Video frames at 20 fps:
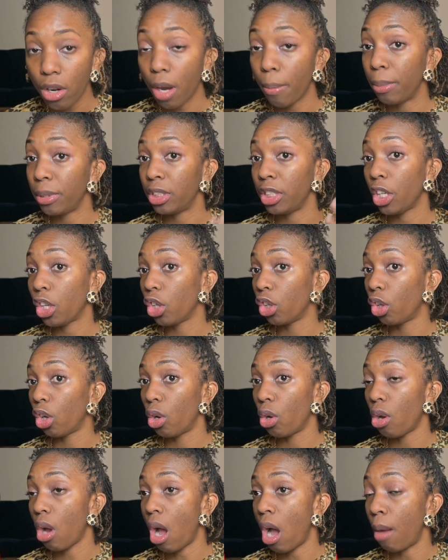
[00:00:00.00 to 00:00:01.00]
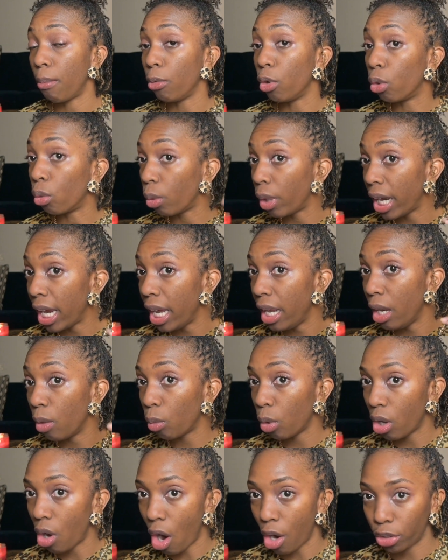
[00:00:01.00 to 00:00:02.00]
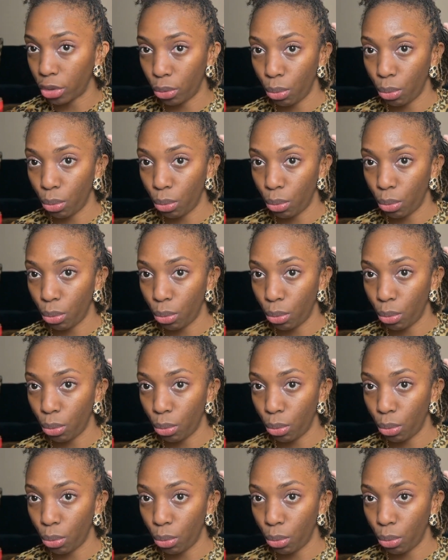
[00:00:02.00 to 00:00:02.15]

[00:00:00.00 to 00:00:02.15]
a particular grid in regards